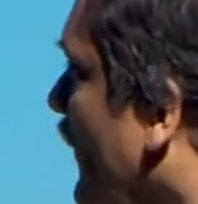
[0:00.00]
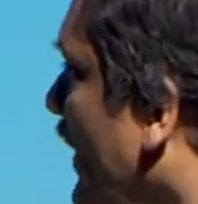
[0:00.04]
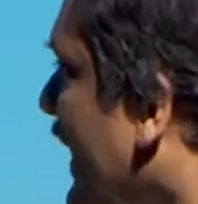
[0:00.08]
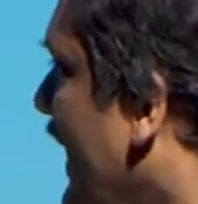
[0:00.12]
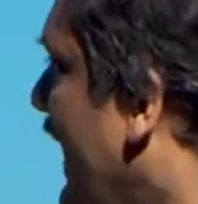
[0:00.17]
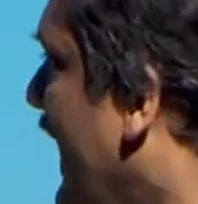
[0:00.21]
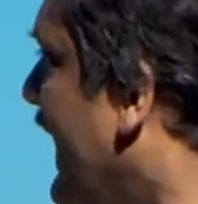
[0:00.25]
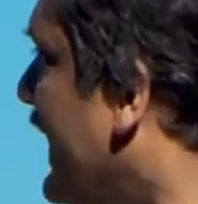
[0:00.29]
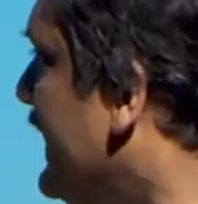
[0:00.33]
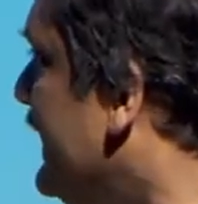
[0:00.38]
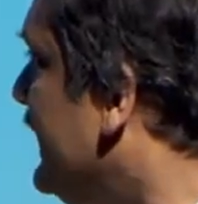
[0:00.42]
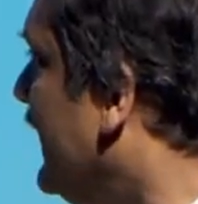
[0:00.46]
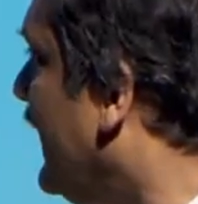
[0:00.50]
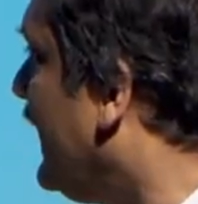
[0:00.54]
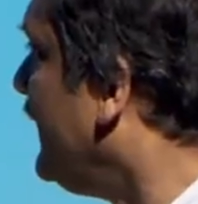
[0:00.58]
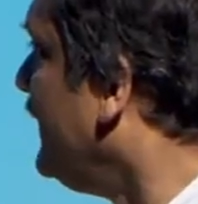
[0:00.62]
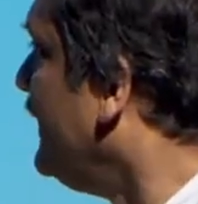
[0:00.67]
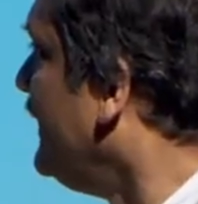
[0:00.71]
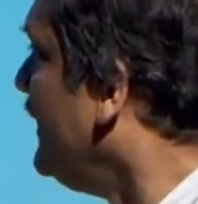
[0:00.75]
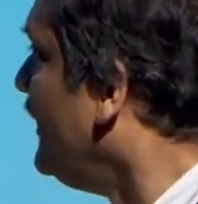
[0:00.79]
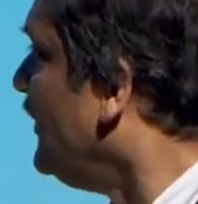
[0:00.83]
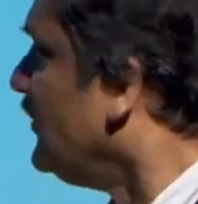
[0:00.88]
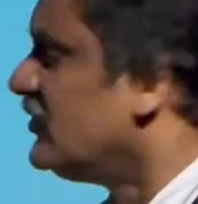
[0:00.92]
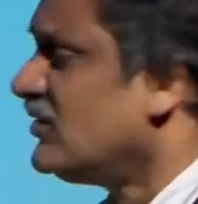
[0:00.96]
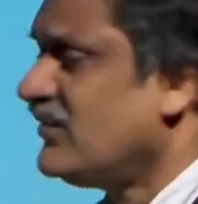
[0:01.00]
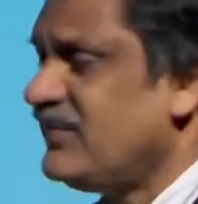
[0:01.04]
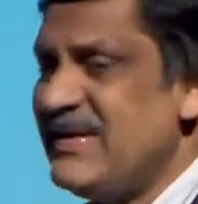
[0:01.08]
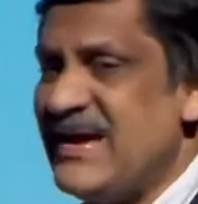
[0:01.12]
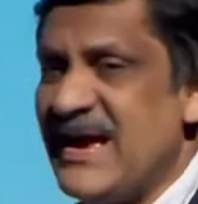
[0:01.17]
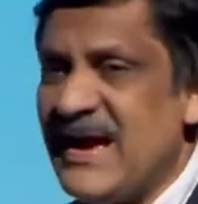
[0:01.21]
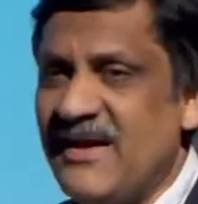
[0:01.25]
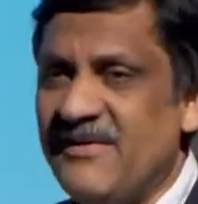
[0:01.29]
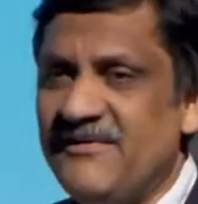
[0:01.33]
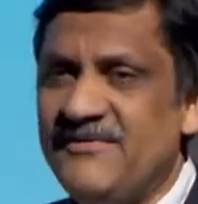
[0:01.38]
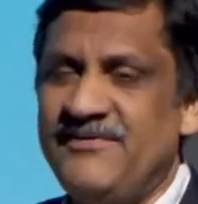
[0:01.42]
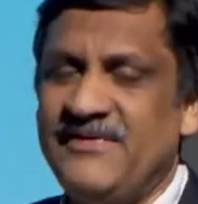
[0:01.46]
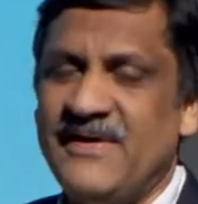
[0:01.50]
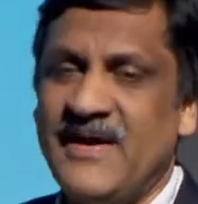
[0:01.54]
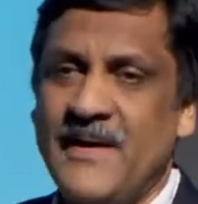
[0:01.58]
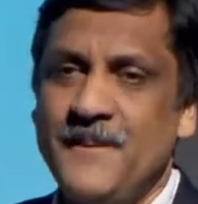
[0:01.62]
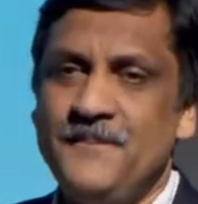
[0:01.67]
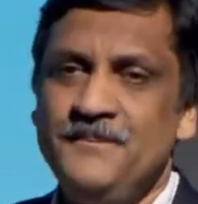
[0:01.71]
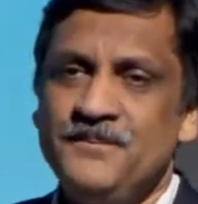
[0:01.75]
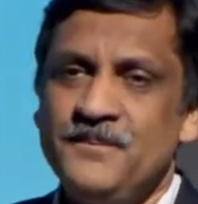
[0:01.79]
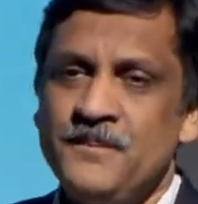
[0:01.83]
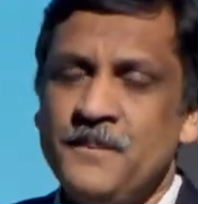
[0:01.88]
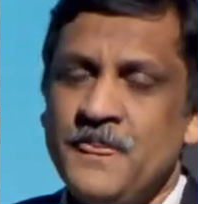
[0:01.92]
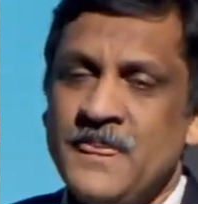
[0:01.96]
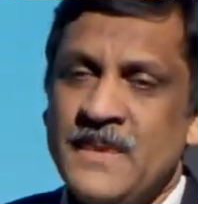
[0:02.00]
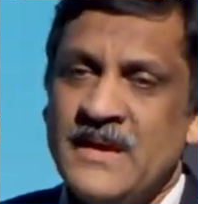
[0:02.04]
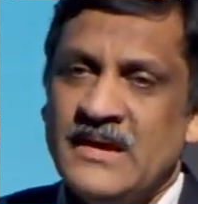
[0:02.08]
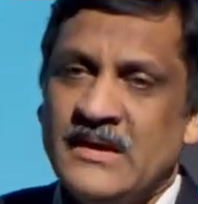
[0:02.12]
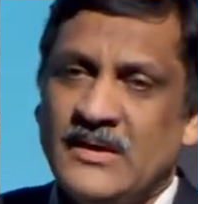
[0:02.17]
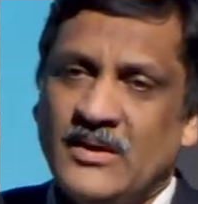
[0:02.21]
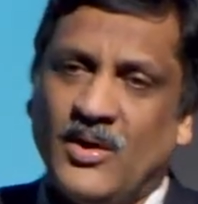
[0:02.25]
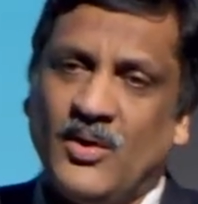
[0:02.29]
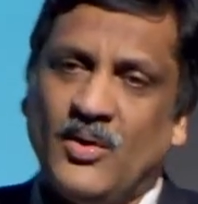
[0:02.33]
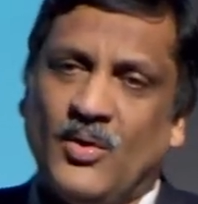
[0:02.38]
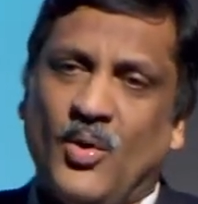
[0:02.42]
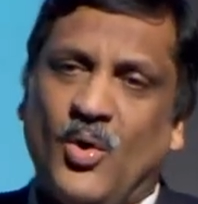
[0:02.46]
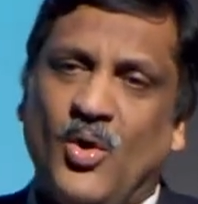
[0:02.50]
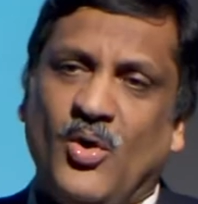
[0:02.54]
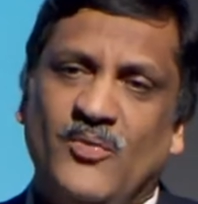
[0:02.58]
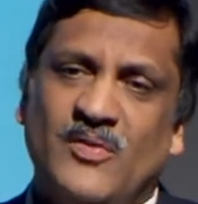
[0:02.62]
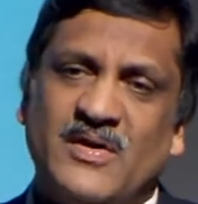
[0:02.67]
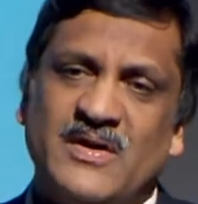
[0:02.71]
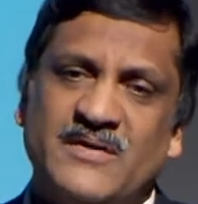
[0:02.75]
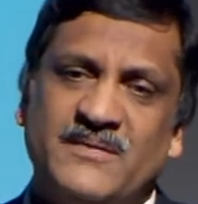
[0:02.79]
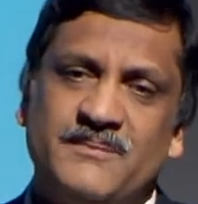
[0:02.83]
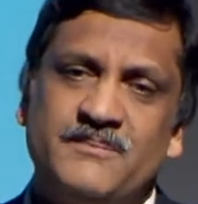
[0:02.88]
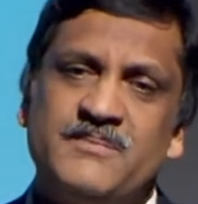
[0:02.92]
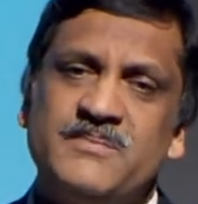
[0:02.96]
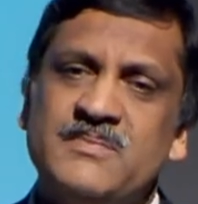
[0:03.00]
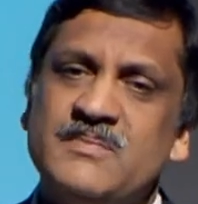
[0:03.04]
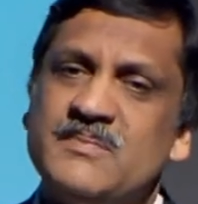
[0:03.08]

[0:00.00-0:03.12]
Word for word: And so we have over